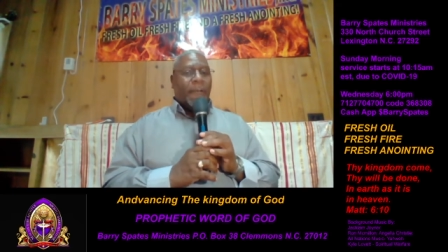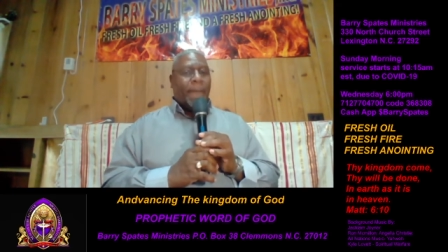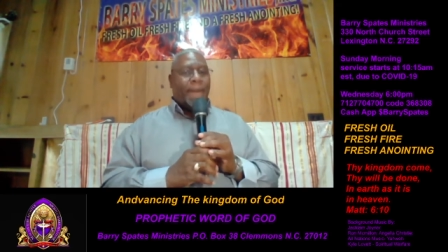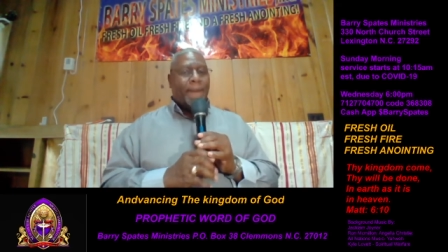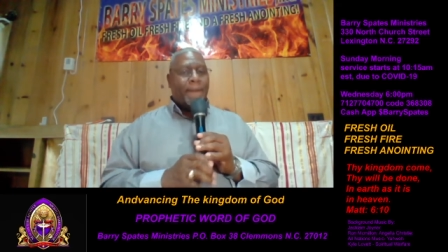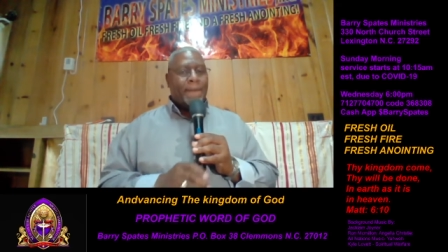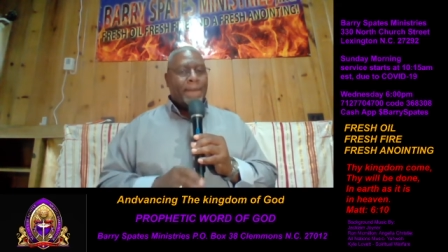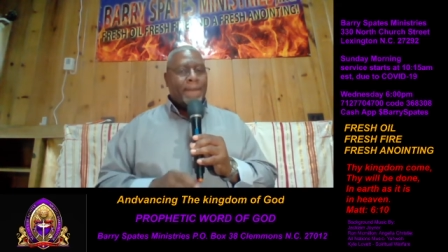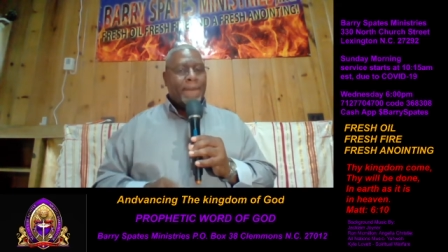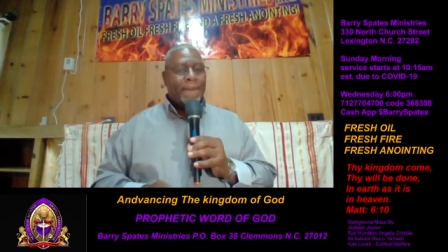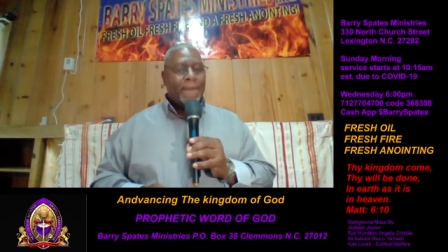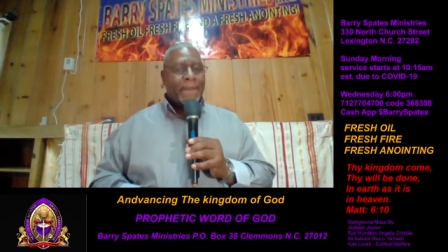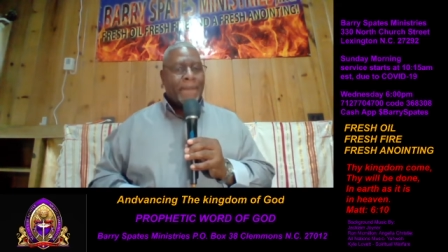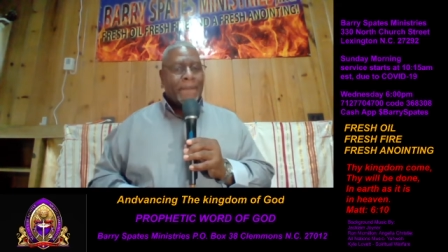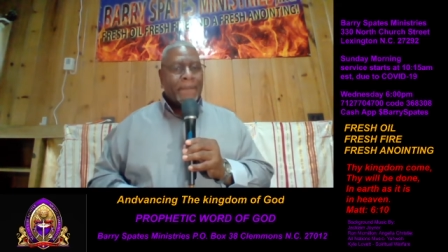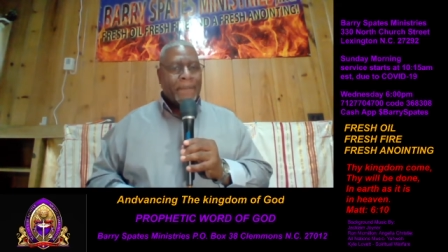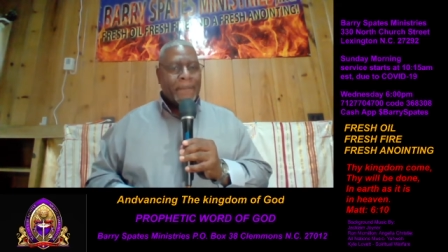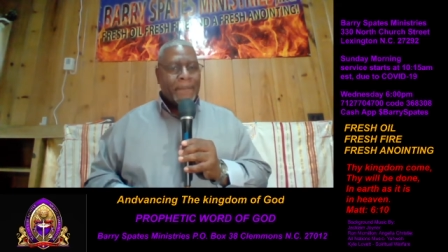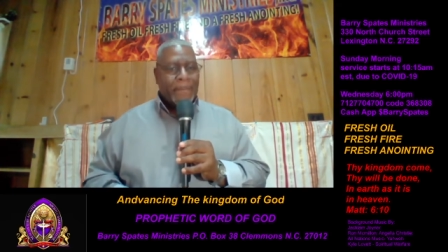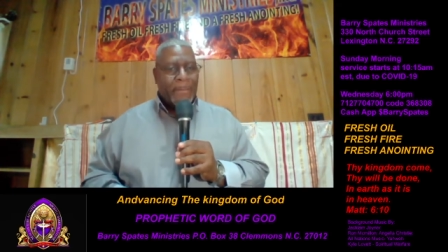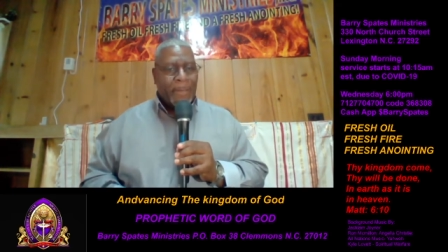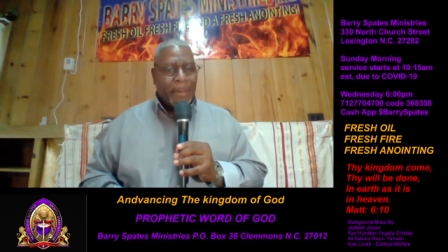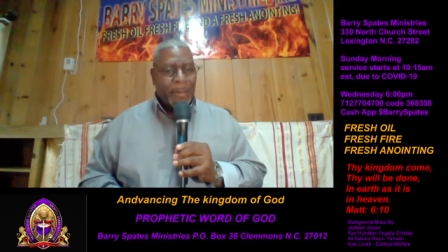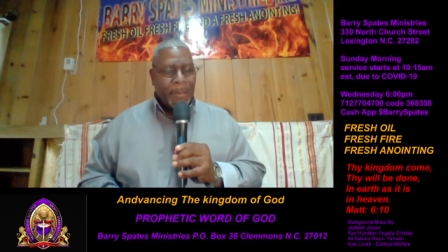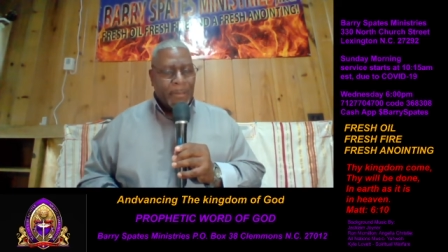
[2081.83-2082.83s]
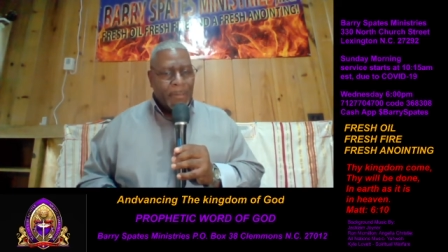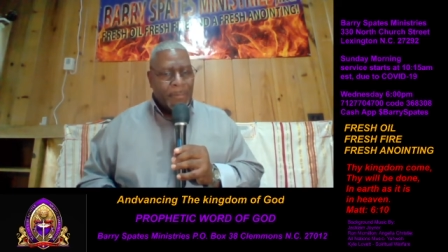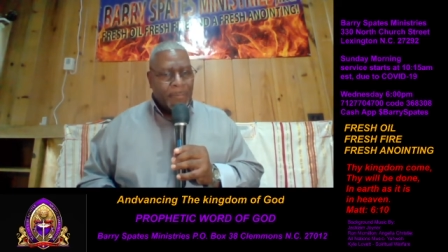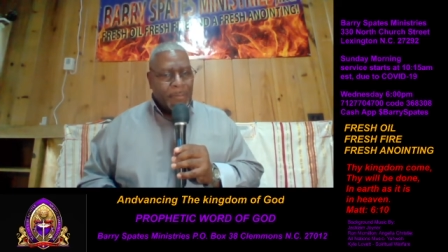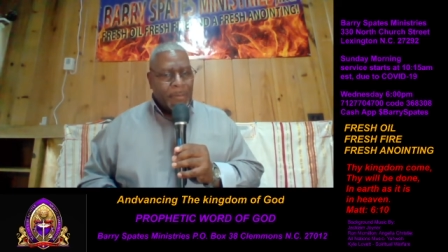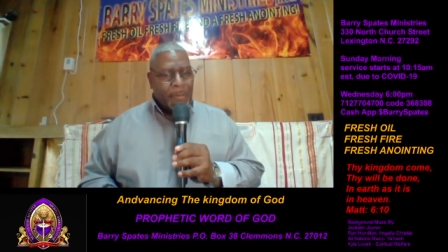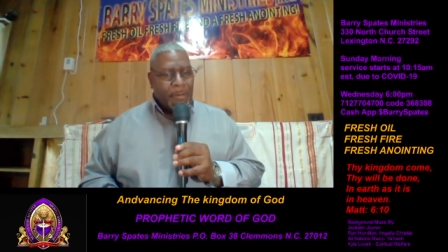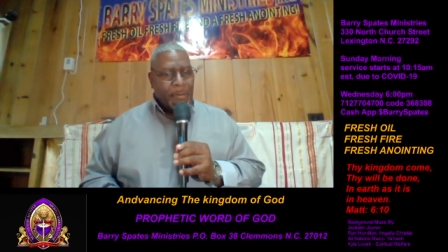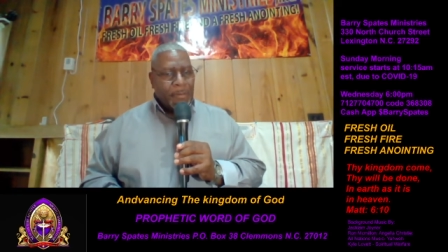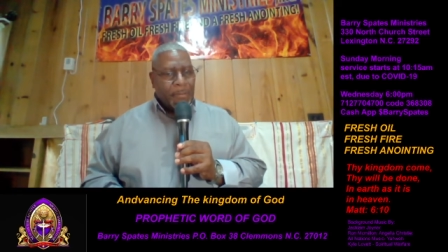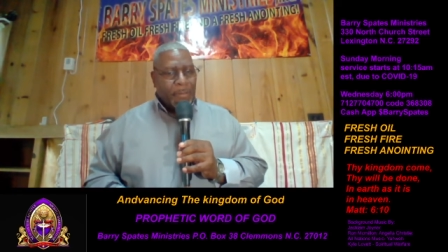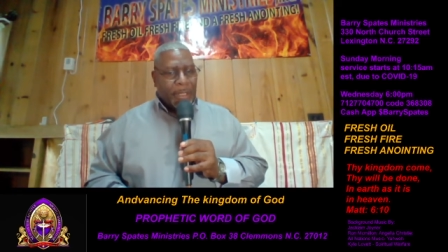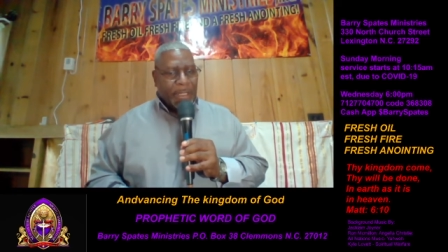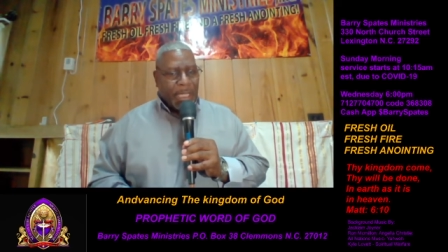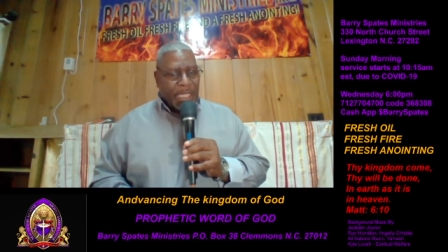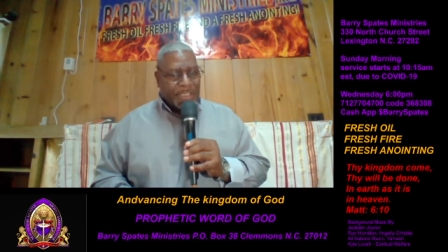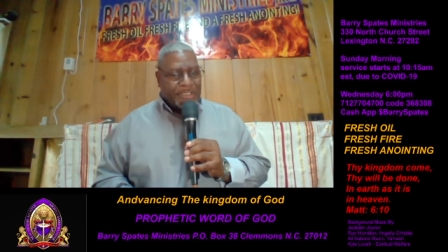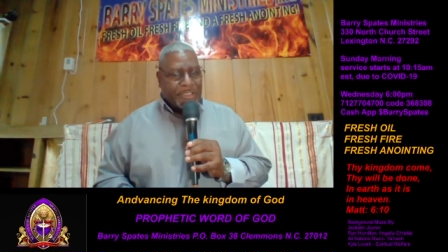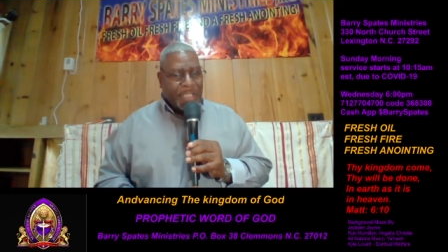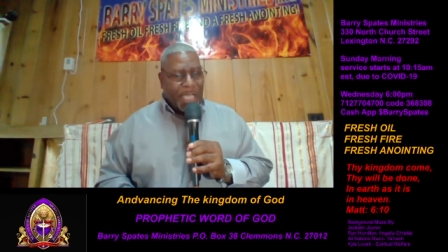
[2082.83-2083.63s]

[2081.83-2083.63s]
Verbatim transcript: Thank you, Because